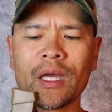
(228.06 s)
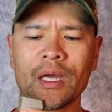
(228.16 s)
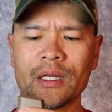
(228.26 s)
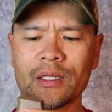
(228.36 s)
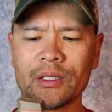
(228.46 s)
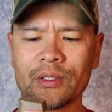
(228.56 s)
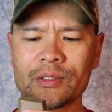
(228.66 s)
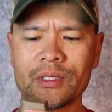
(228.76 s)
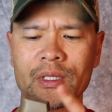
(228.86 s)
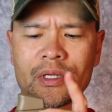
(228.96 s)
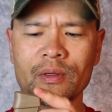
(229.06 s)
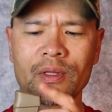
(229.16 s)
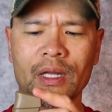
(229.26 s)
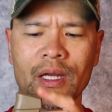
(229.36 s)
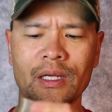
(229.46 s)
And you can see here
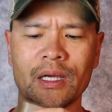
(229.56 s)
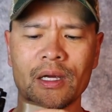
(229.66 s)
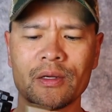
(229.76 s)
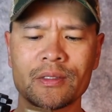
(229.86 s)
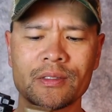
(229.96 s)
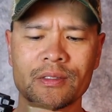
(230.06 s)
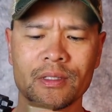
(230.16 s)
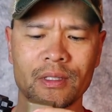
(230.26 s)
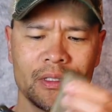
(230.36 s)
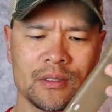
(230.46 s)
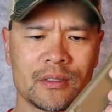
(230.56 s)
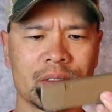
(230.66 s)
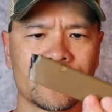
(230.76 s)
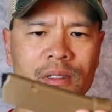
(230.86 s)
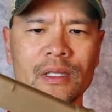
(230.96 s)
that I carry, this is a
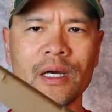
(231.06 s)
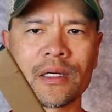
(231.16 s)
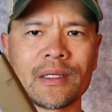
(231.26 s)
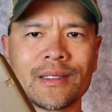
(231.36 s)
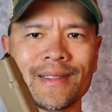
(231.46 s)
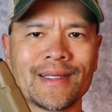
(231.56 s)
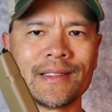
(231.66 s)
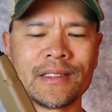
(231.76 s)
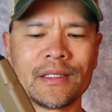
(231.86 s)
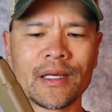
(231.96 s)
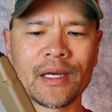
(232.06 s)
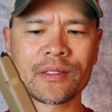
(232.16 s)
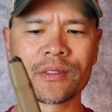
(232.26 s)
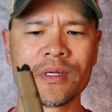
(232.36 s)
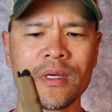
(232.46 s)
Glock
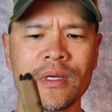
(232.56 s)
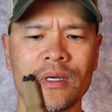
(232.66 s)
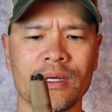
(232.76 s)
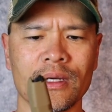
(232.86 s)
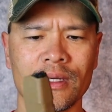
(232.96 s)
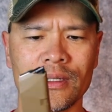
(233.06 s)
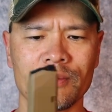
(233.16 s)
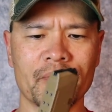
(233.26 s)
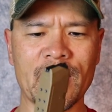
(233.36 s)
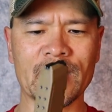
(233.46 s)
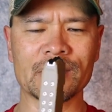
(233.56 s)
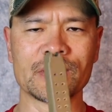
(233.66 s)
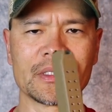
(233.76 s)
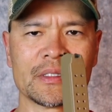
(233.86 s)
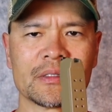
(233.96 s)
19X
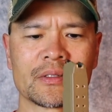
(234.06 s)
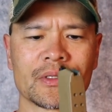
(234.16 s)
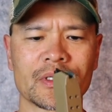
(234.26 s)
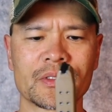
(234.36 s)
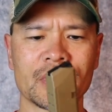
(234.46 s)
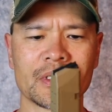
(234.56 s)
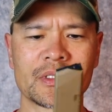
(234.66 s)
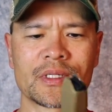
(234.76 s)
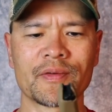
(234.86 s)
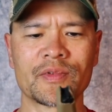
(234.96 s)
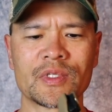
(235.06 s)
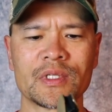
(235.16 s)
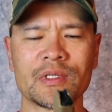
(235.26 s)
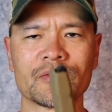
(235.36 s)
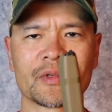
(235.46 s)
magazine. So it's a
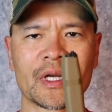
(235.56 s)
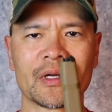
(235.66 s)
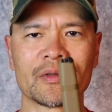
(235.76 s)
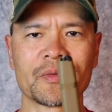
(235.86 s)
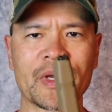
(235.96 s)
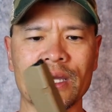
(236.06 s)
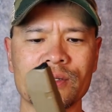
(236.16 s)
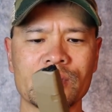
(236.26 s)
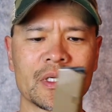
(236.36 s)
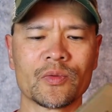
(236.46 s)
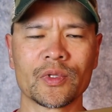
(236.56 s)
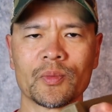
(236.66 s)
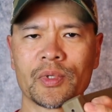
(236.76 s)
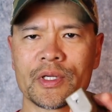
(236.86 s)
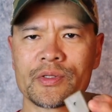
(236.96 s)
17 round magazine with a
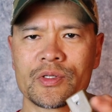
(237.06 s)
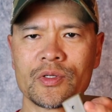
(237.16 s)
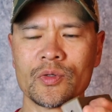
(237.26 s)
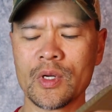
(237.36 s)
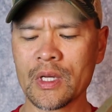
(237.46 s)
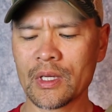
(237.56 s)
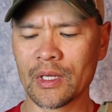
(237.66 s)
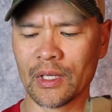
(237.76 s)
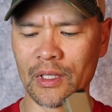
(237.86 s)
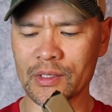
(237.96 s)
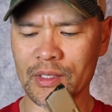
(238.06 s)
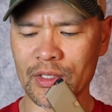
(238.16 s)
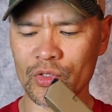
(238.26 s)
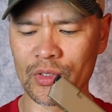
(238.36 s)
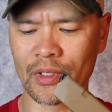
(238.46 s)
plus two
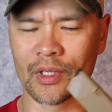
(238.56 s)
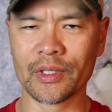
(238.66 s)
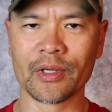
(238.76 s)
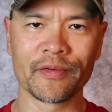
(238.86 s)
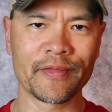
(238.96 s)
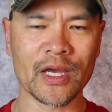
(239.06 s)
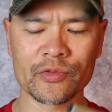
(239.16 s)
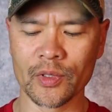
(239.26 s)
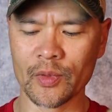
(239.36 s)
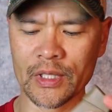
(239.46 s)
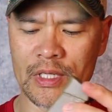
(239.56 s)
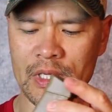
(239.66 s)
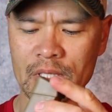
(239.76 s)
extension on there, factory one.